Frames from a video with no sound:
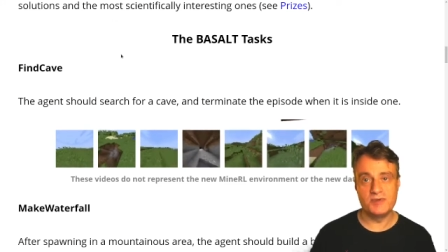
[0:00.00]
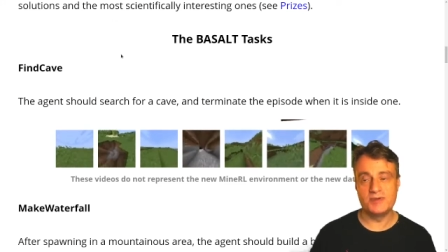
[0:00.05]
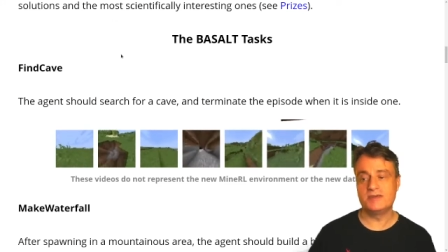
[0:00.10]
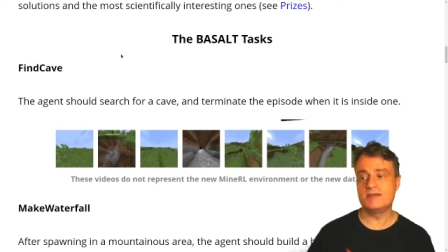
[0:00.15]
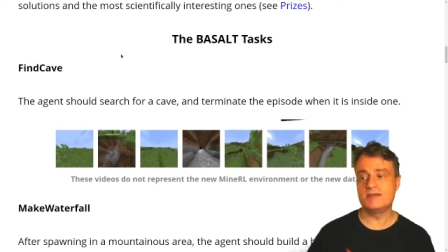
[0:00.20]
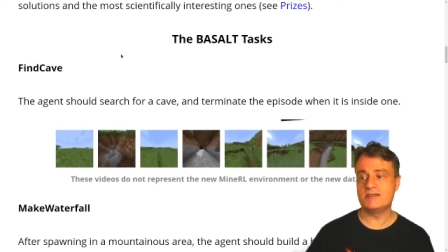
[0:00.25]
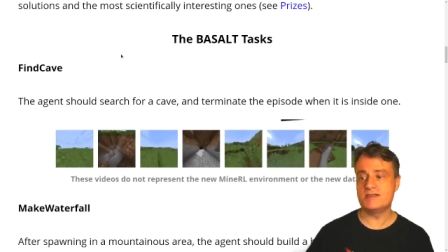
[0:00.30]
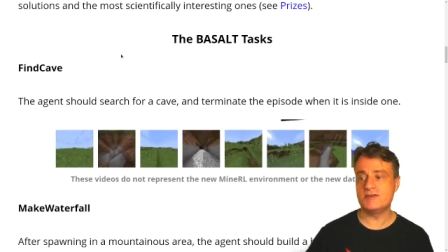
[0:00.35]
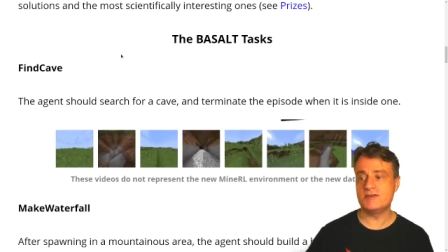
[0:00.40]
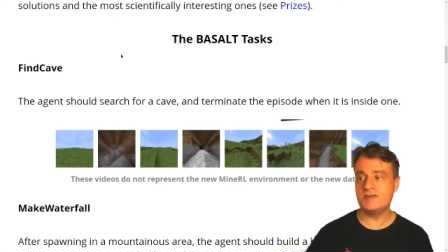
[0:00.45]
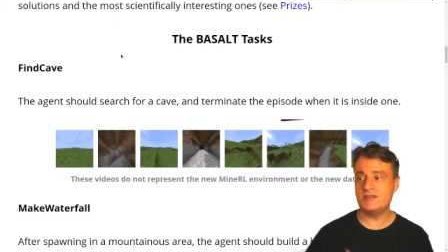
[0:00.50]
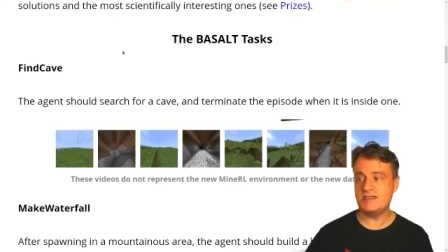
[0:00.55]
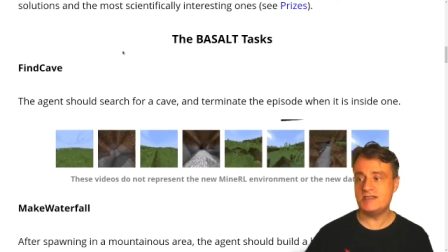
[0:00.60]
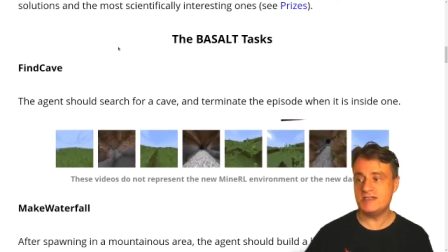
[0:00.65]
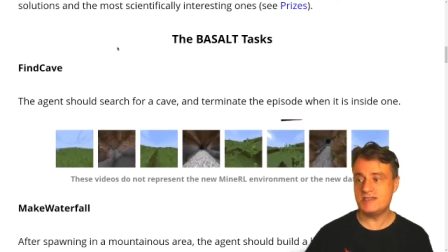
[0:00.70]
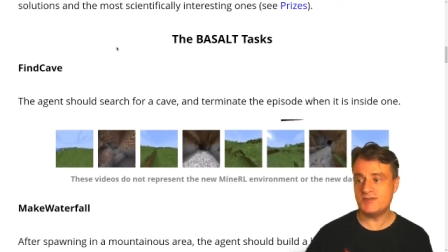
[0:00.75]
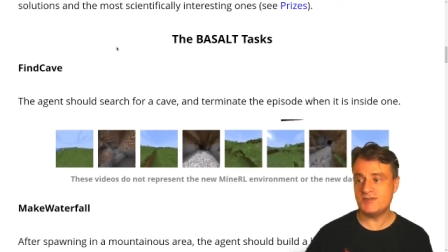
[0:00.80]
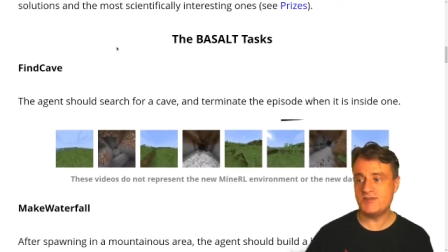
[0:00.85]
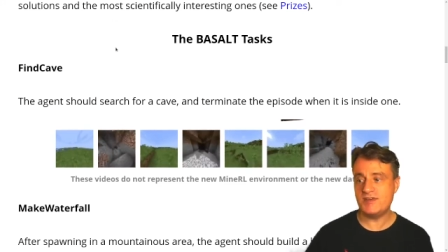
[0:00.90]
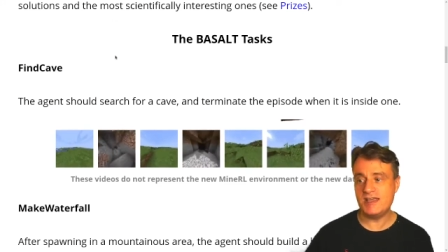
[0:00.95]
And so this is
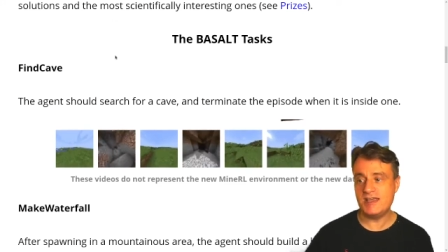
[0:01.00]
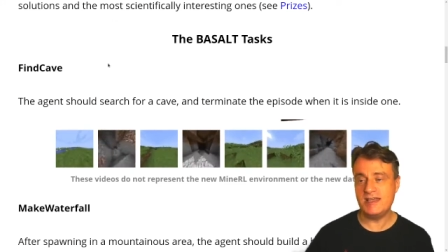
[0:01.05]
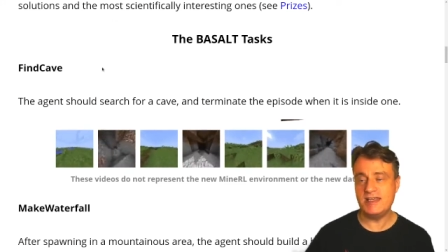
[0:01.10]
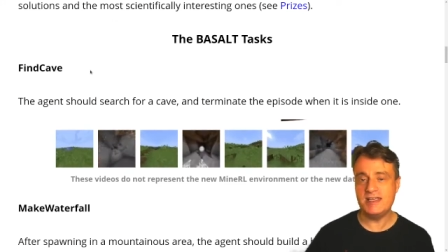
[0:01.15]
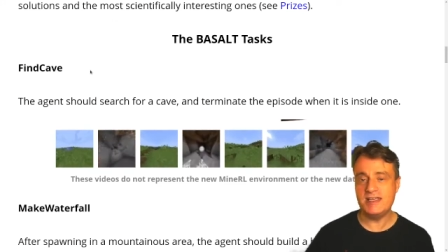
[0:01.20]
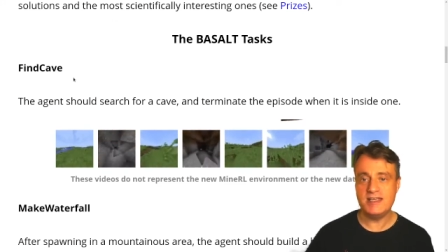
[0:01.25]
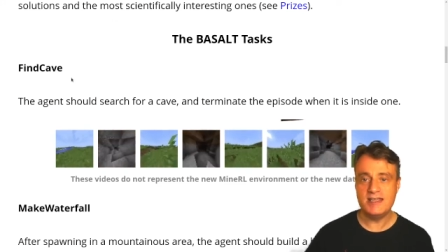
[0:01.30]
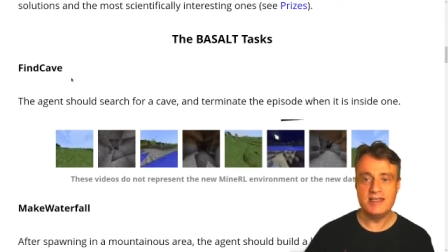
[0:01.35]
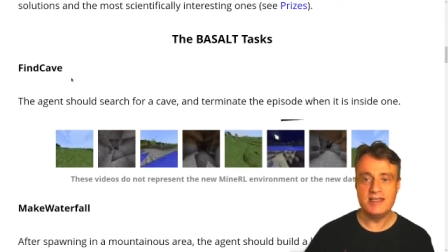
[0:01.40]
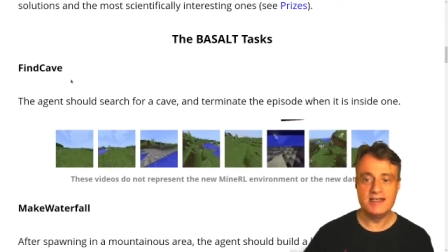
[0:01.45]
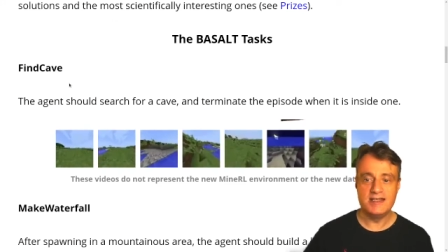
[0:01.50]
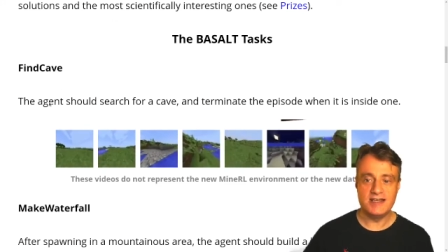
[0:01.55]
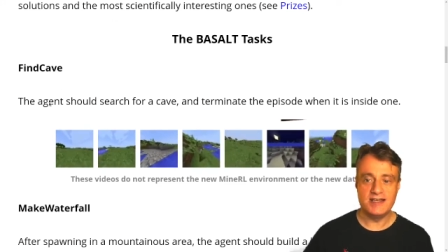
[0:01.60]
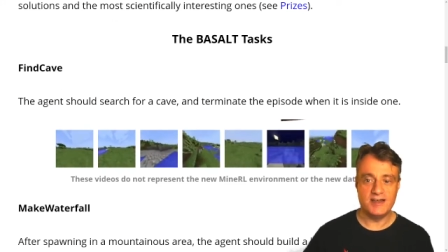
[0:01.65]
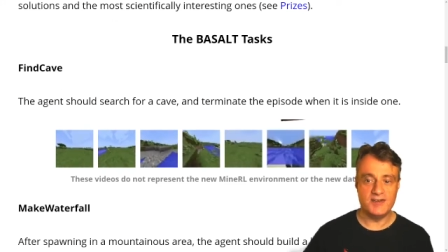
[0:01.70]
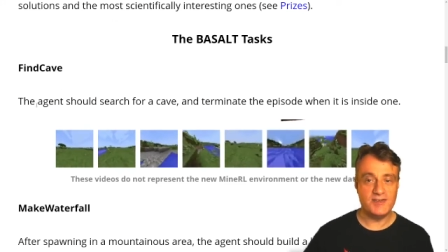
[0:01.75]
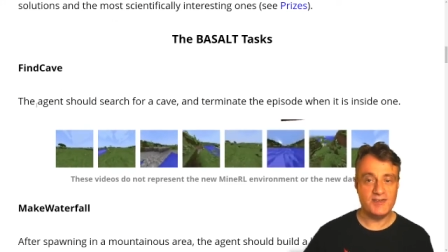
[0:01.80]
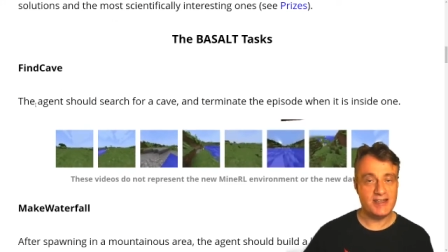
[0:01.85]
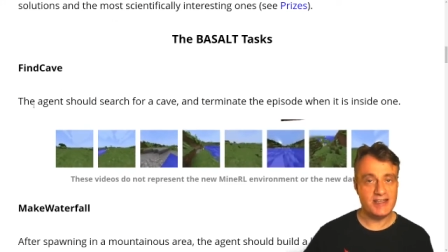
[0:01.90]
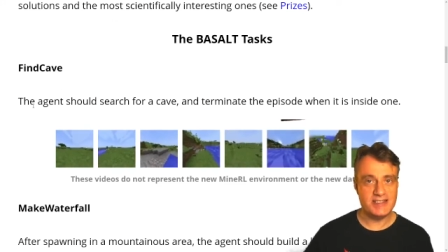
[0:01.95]
a fairly, a
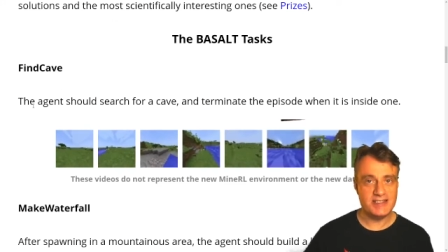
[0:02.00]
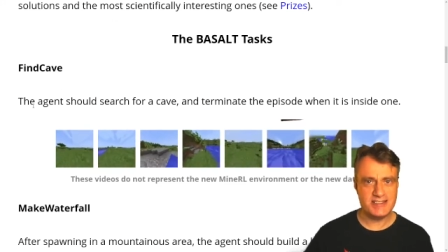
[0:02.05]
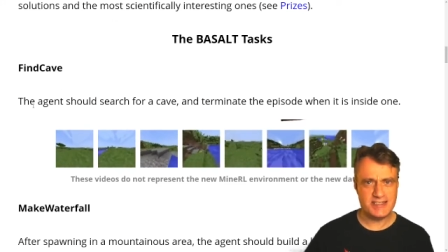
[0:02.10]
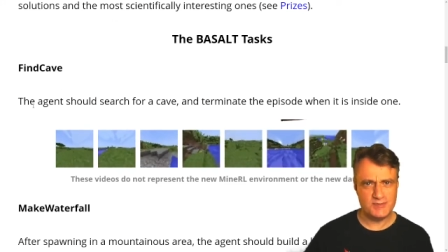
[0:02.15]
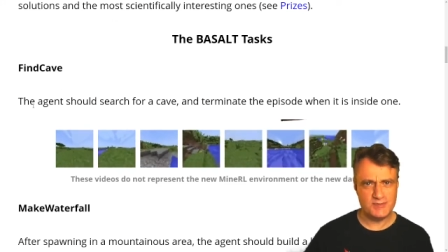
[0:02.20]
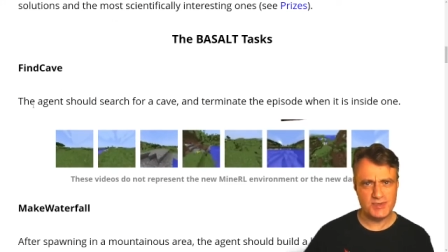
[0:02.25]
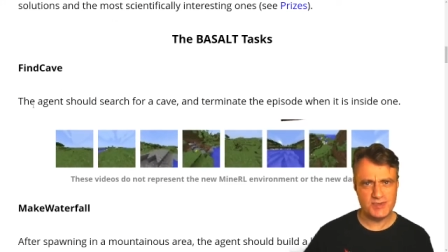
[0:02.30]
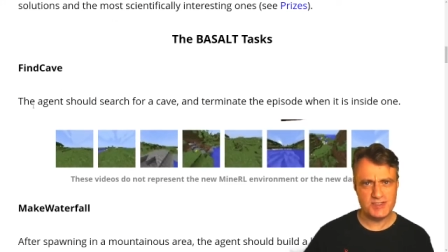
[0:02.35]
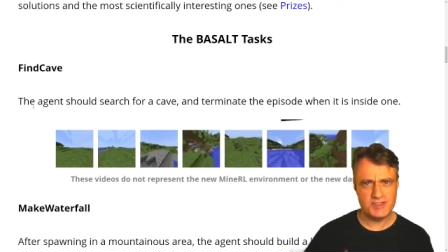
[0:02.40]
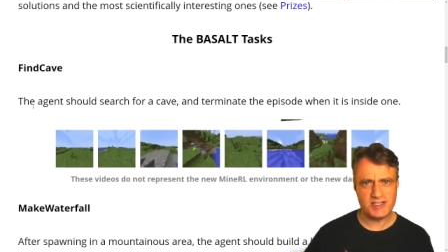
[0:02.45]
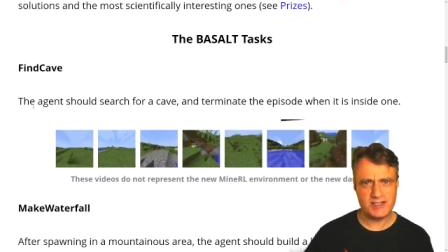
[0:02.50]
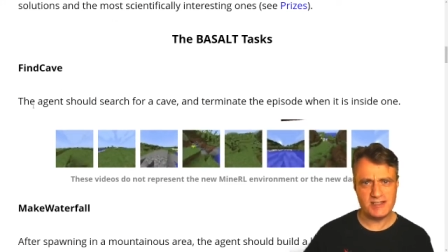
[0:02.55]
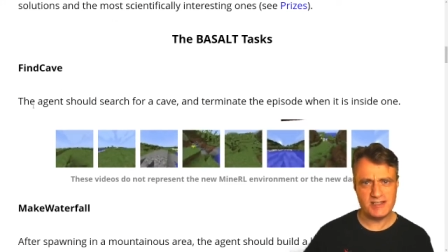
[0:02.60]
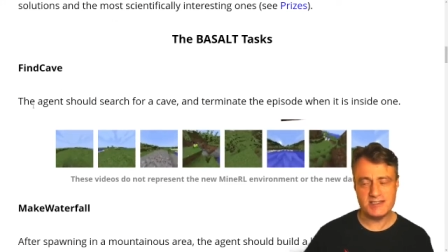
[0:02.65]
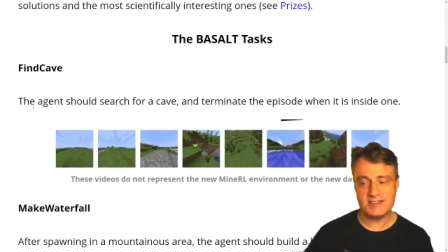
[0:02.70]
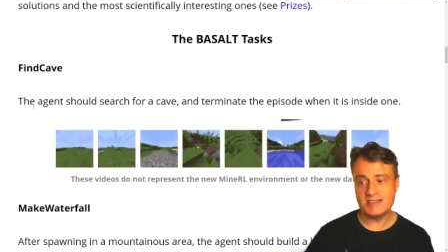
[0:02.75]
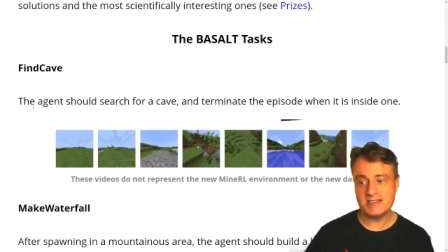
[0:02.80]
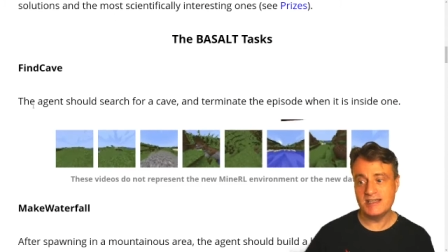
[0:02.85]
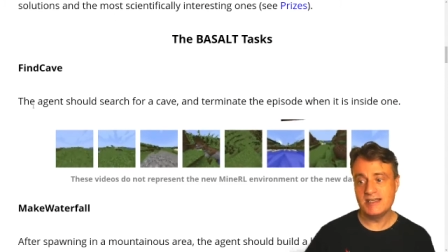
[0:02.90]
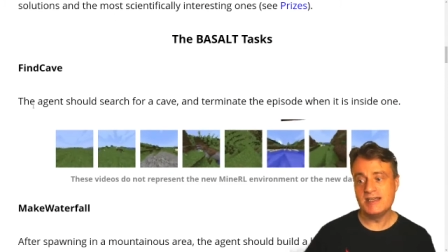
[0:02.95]
fairly simple
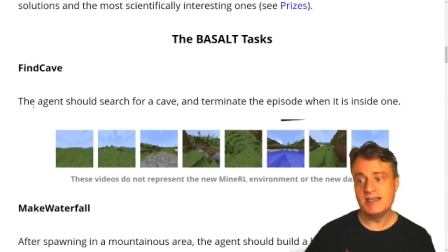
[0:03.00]
task,